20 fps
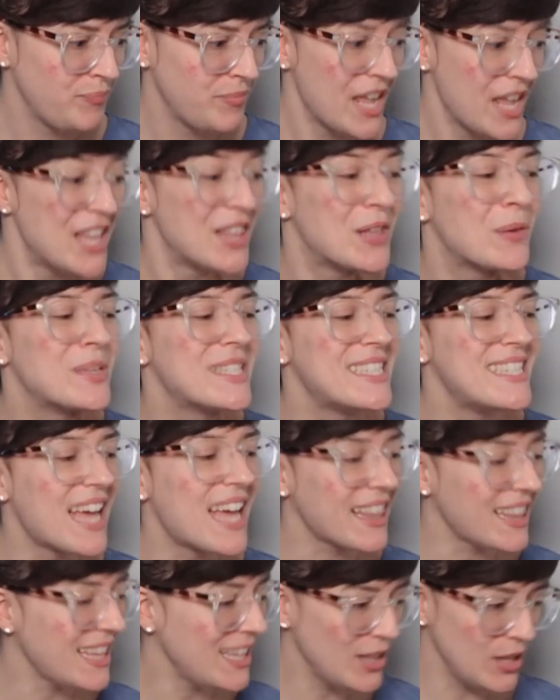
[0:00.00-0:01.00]
There was
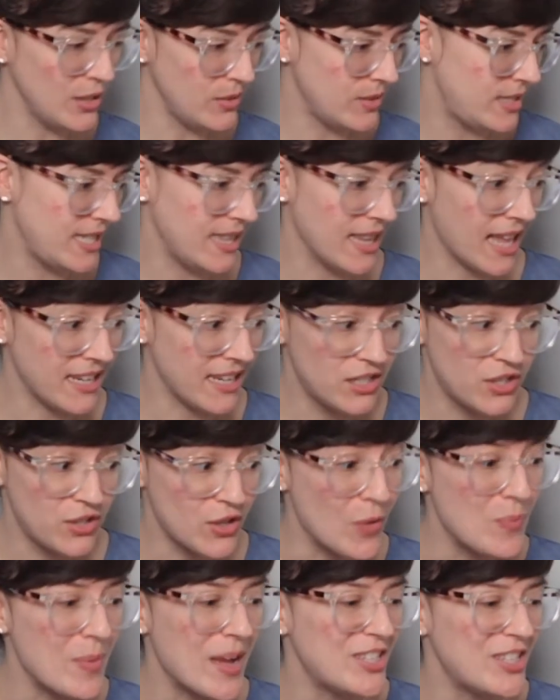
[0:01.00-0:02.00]
nothing Lucy liked
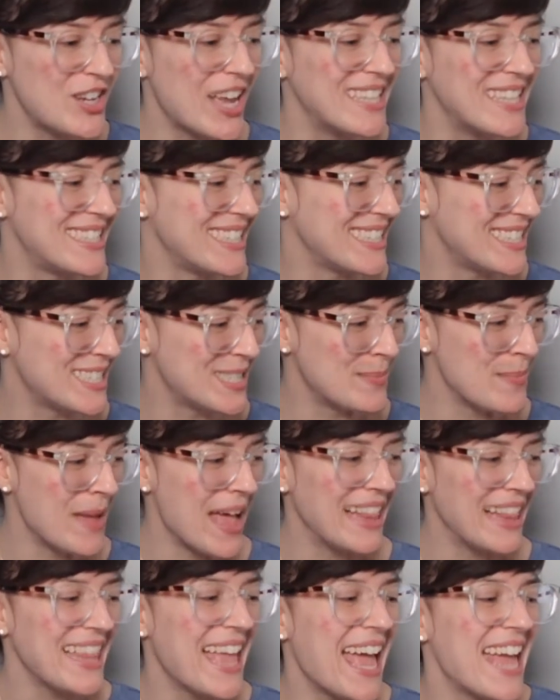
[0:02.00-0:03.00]
so much as the
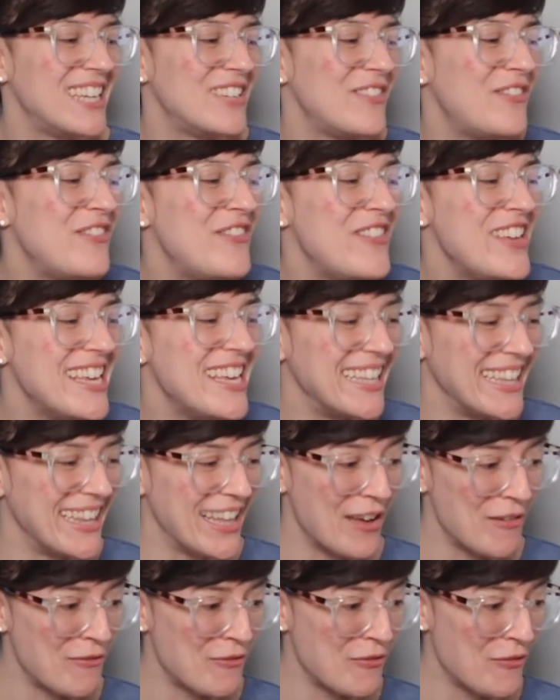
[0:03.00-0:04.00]
smell and feel
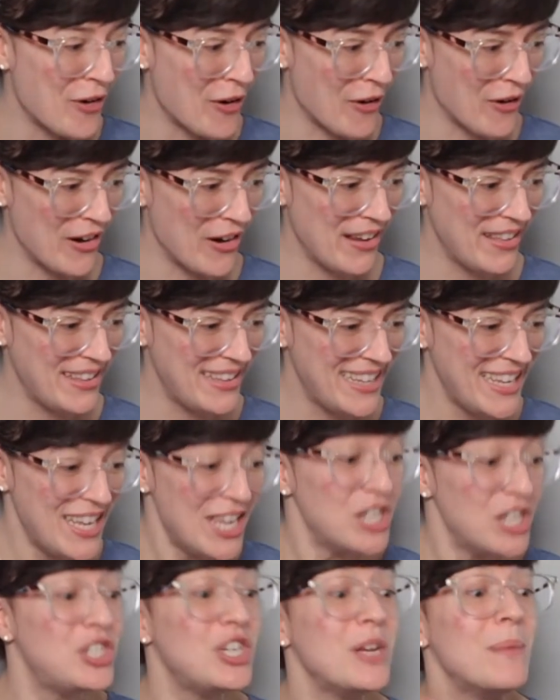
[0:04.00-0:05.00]
of fur,
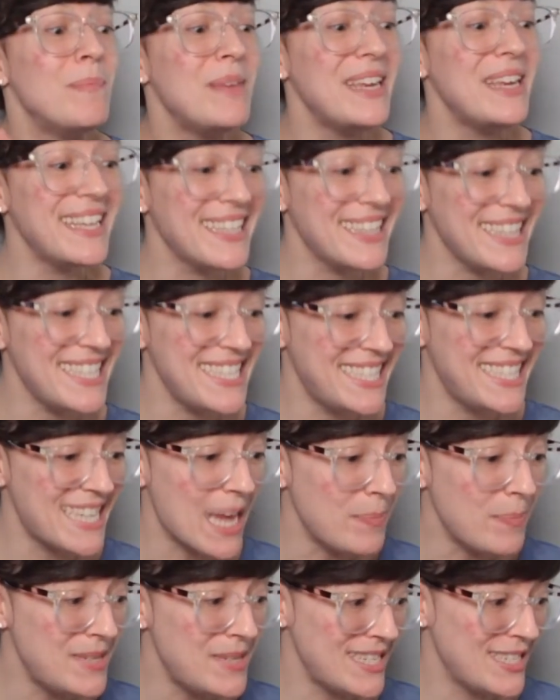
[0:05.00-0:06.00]
she immediately
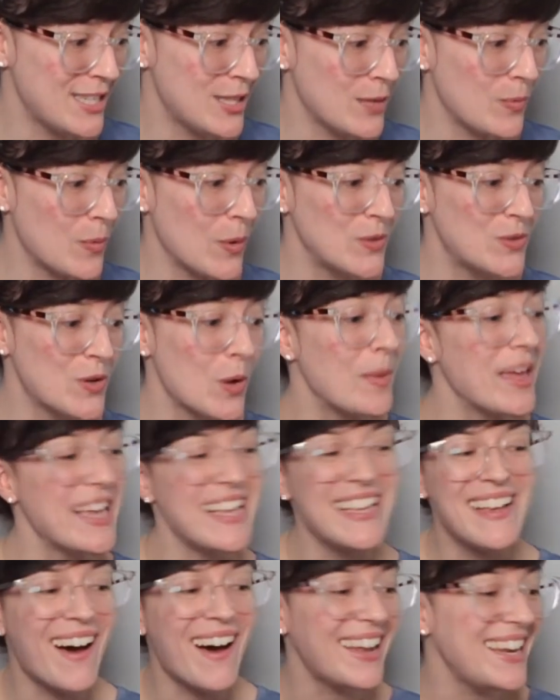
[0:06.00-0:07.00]
stepped into the wardrobe
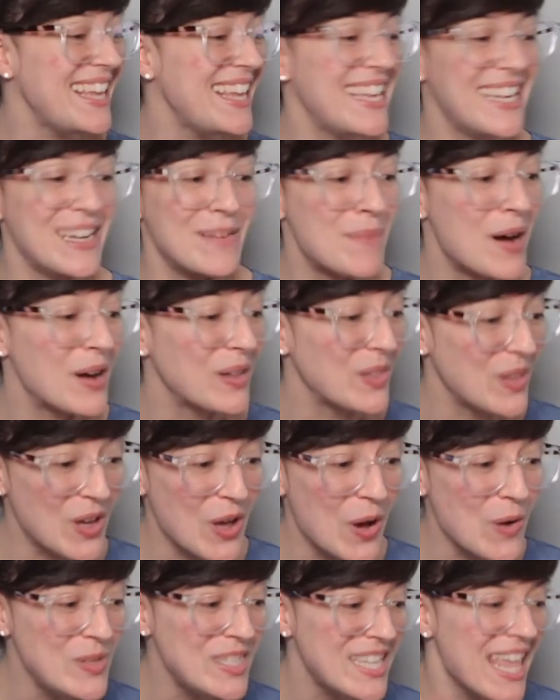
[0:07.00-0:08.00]
and got in among the
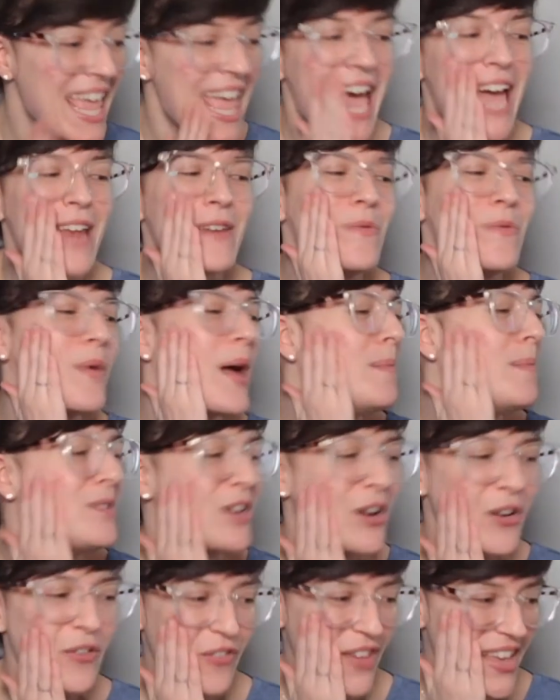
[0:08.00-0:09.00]
coats and rubbed
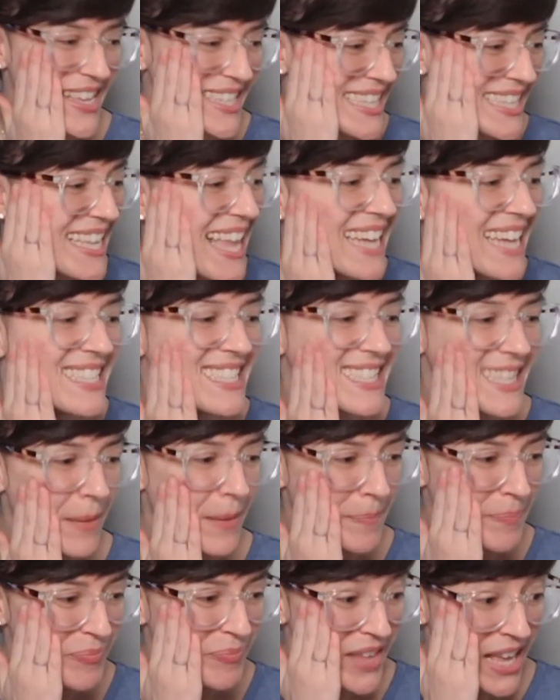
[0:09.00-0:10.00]
her face against
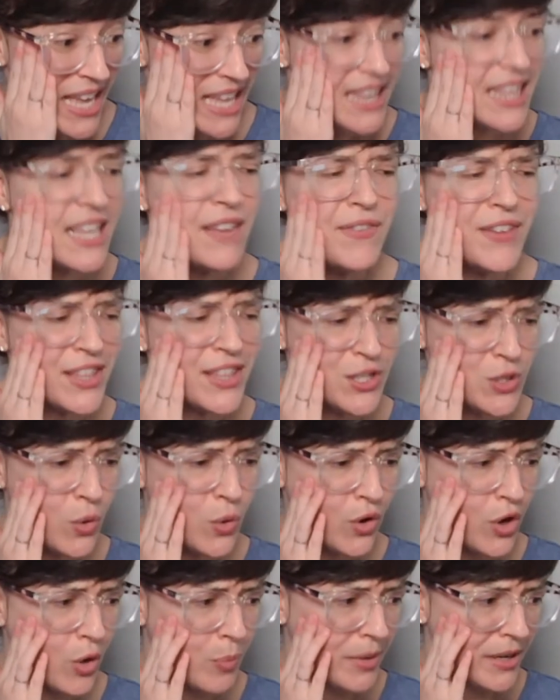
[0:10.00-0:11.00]
them, leaving the
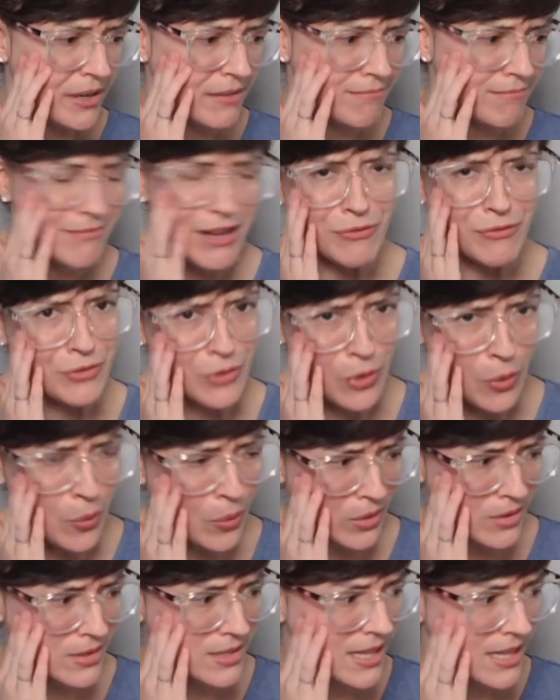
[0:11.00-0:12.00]
door open, of
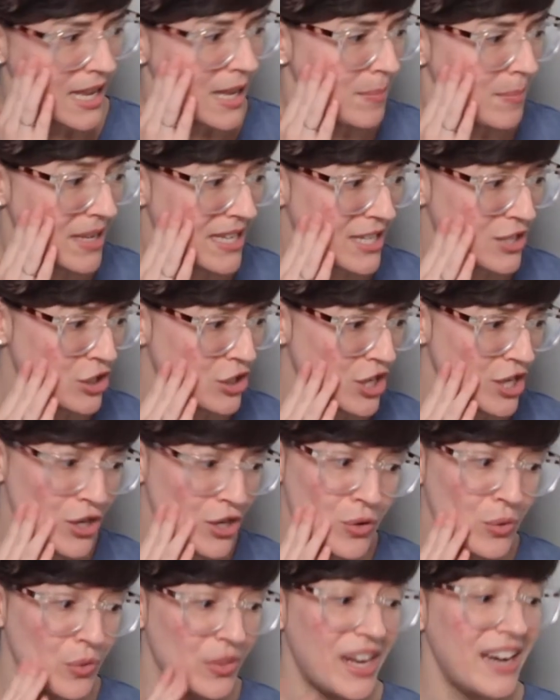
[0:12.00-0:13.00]
course, because she
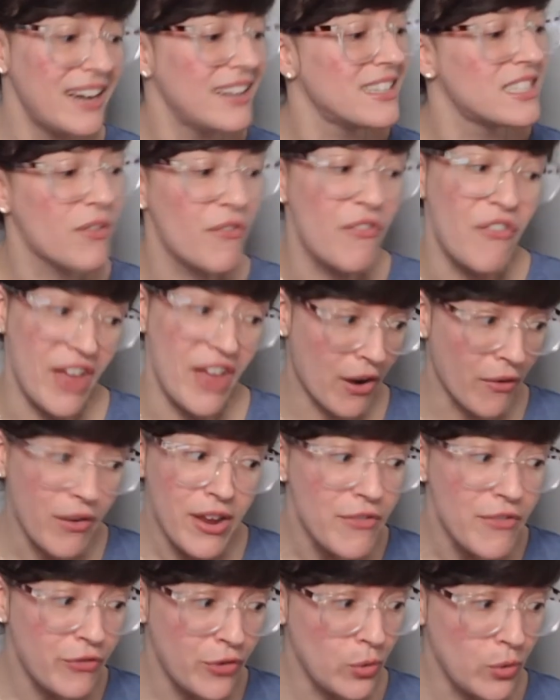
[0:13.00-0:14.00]
knew that it is
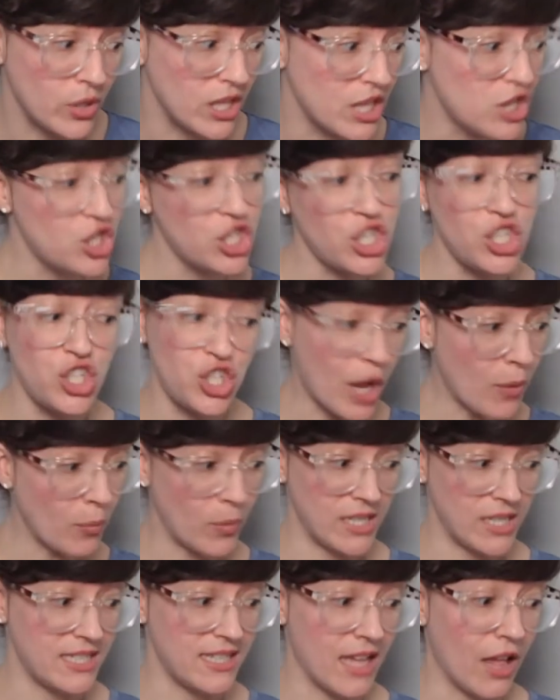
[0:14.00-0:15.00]
very foolish to shut
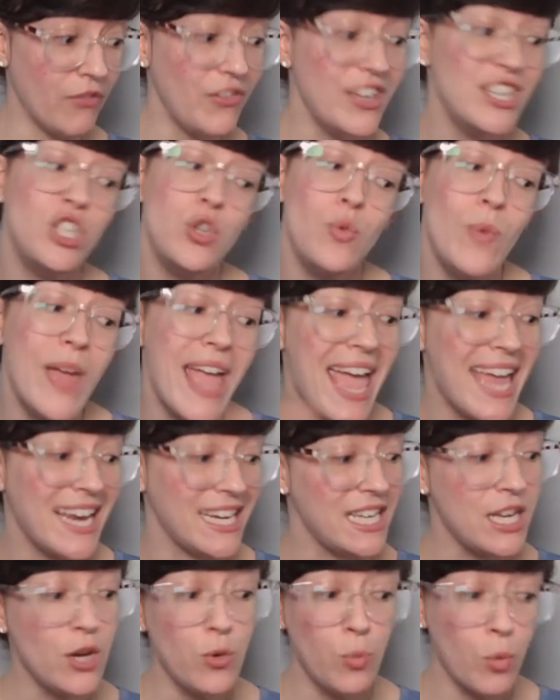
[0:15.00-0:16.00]
oneself into
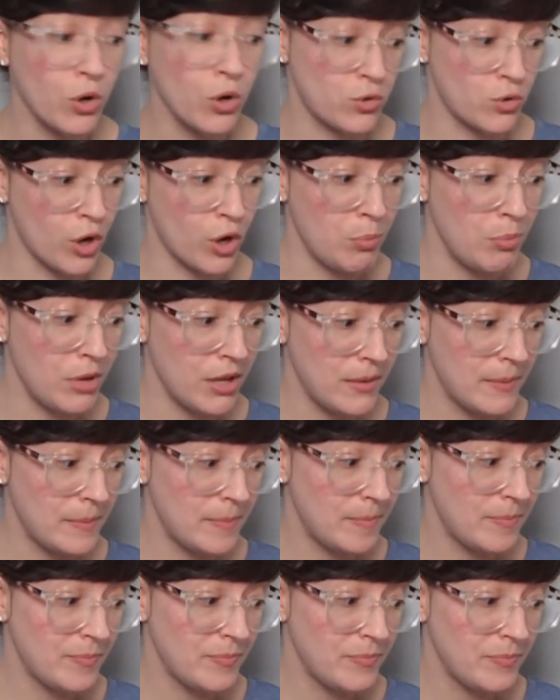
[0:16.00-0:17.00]
any wardrobe.
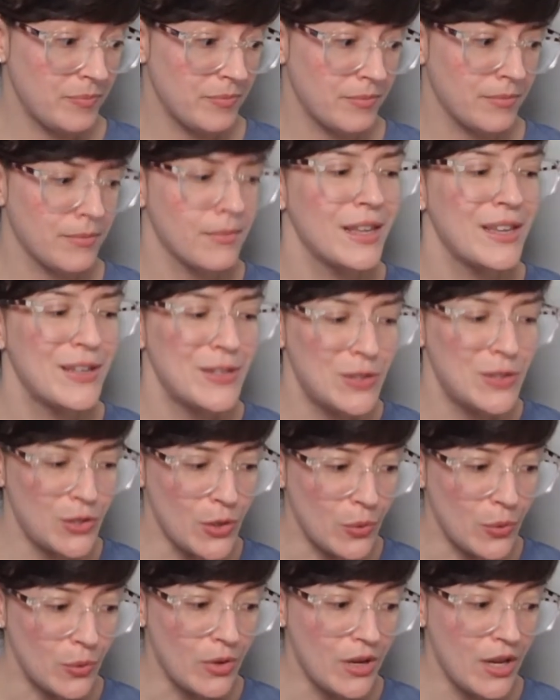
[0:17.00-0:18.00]

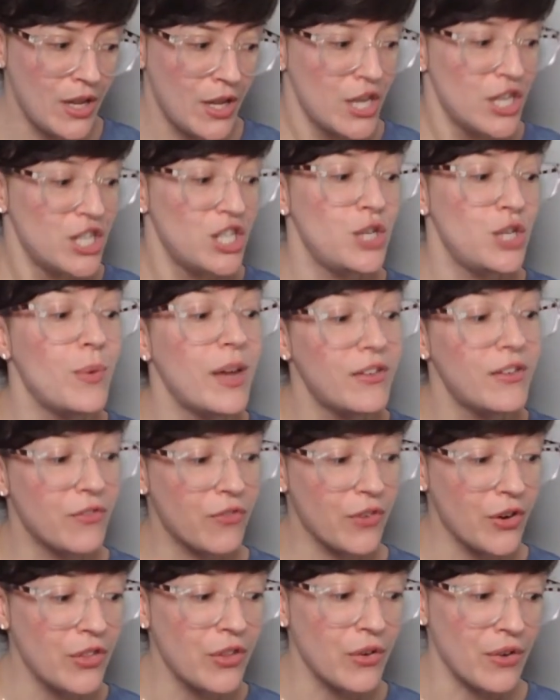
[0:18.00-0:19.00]
Soon she went
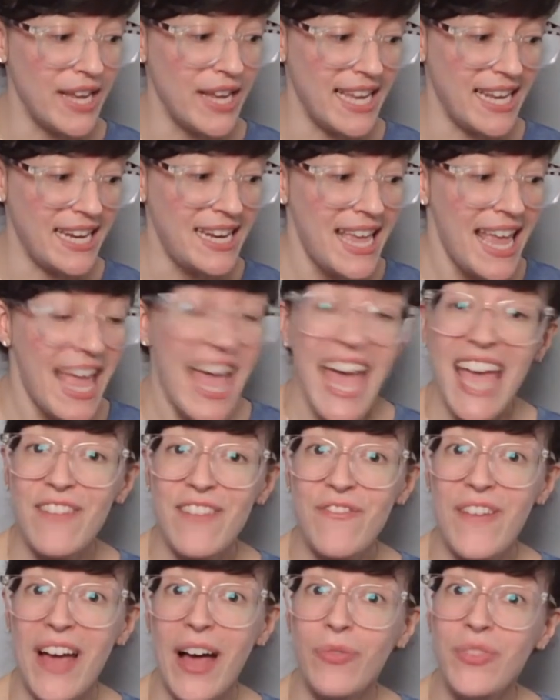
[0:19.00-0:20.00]
further in
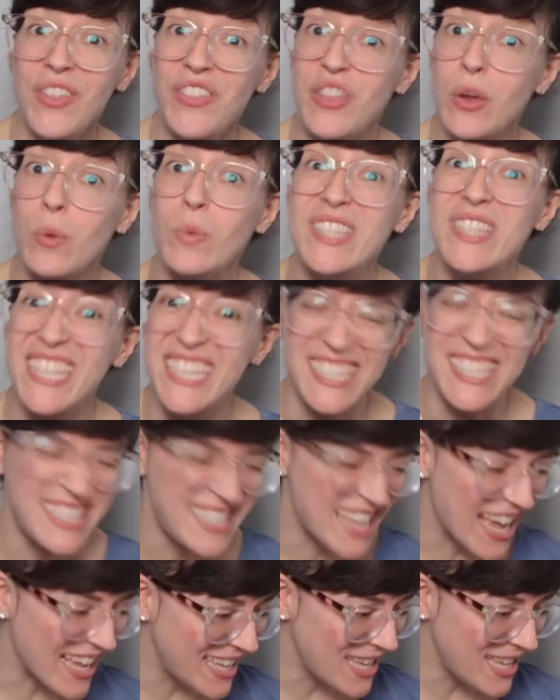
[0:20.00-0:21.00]
and found that there was a
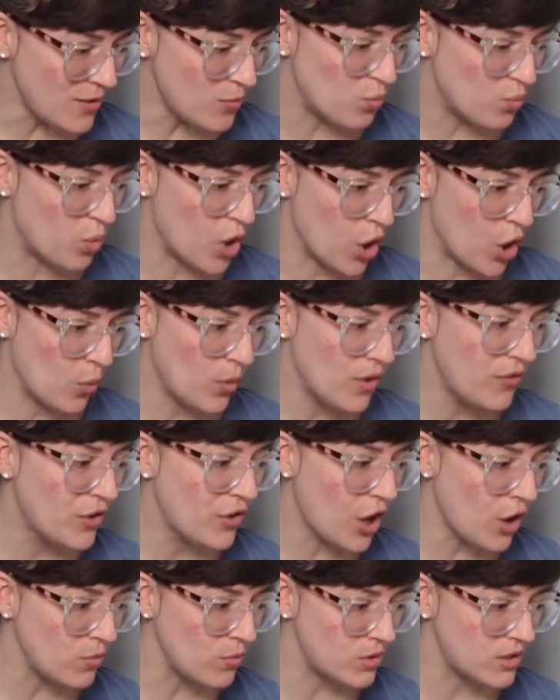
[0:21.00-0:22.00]
second row of
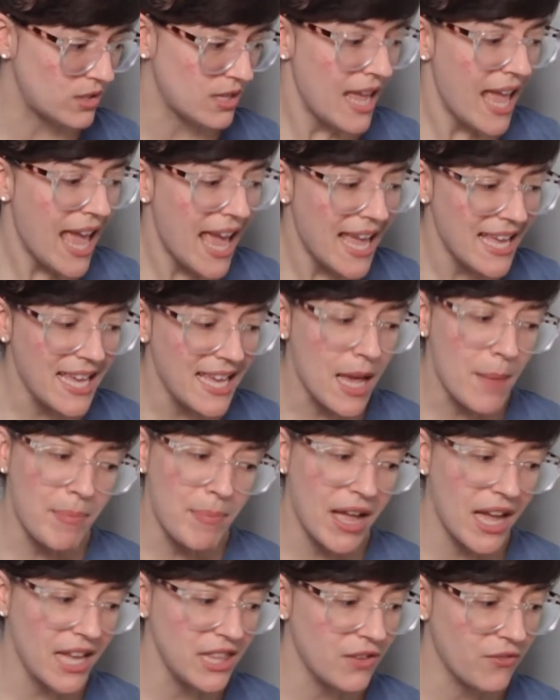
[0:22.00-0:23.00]
coats hanging up
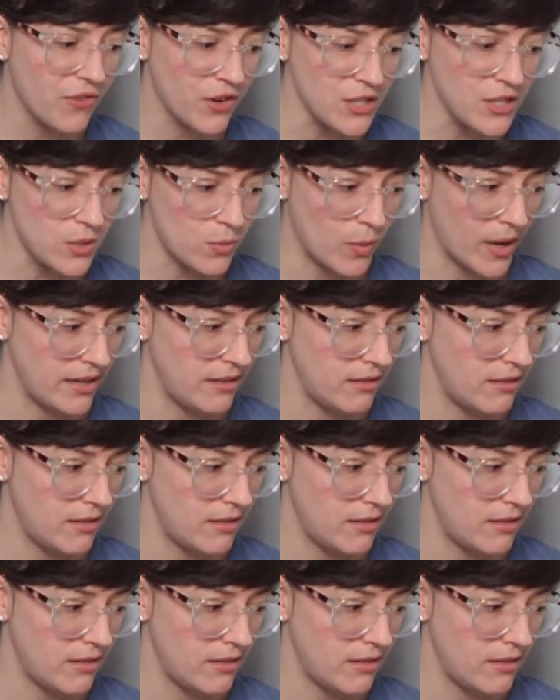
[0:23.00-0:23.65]
behind the first one.